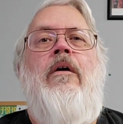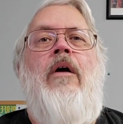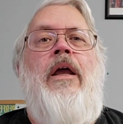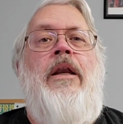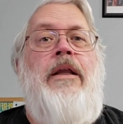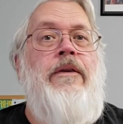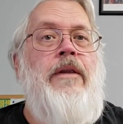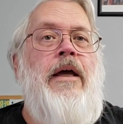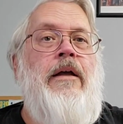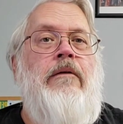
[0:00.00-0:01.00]
And in
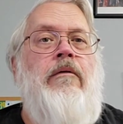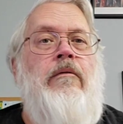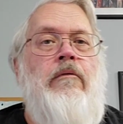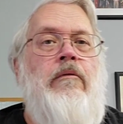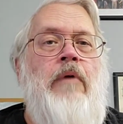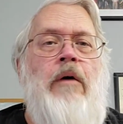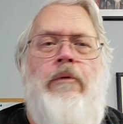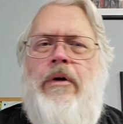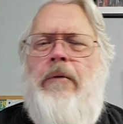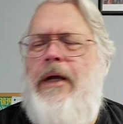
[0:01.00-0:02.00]
that, we'll
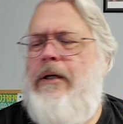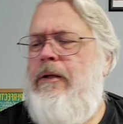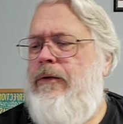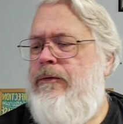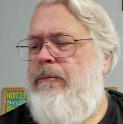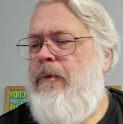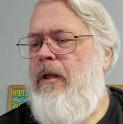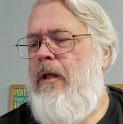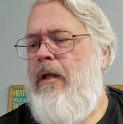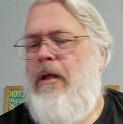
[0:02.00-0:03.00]
come back to this.
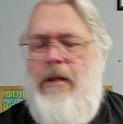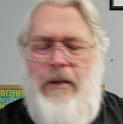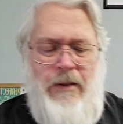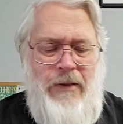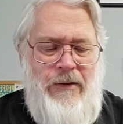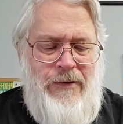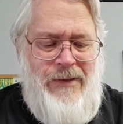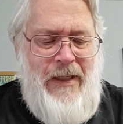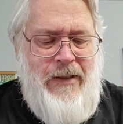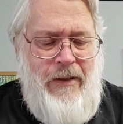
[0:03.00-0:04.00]

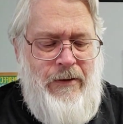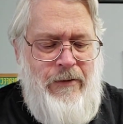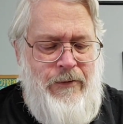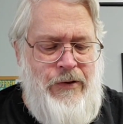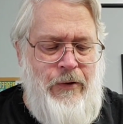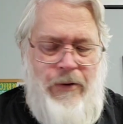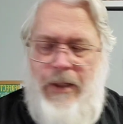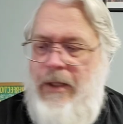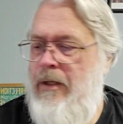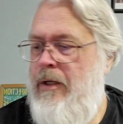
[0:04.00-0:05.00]
Second
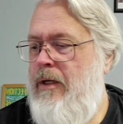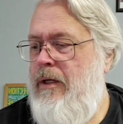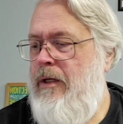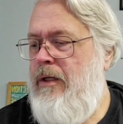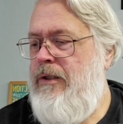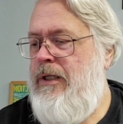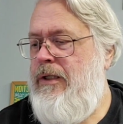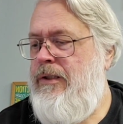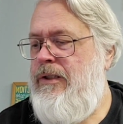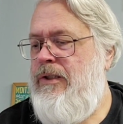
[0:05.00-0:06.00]
story,
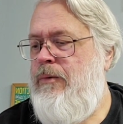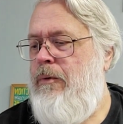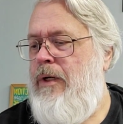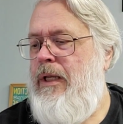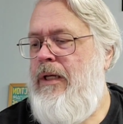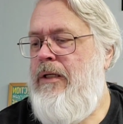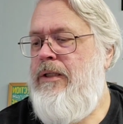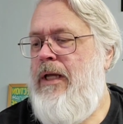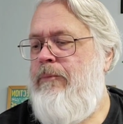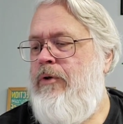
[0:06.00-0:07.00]
Genesis 20,
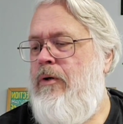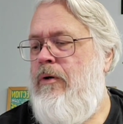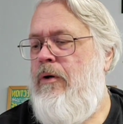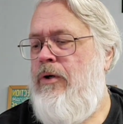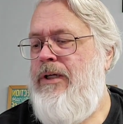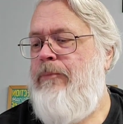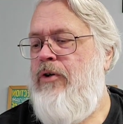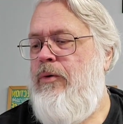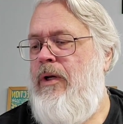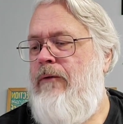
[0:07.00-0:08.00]
chapter
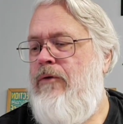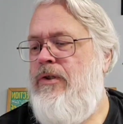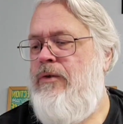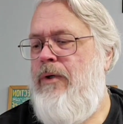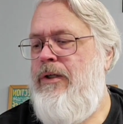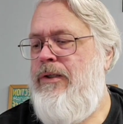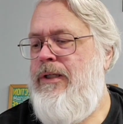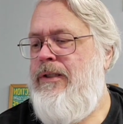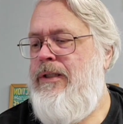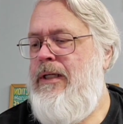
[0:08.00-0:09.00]
20, verses 1 to
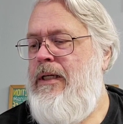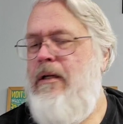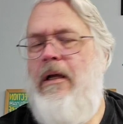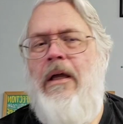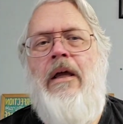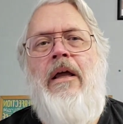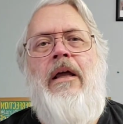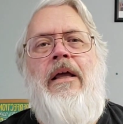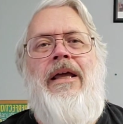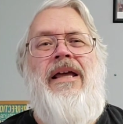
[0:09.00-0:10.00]
16,
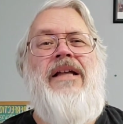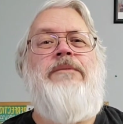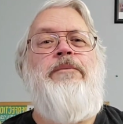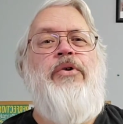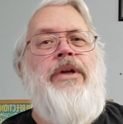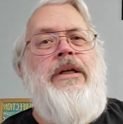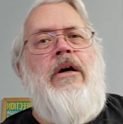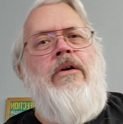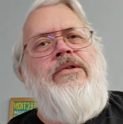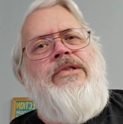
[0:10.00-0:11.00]
it's pretty
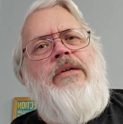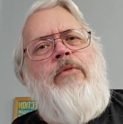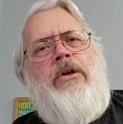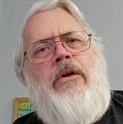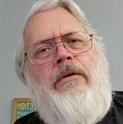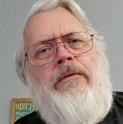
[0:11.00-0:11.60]
darn similar.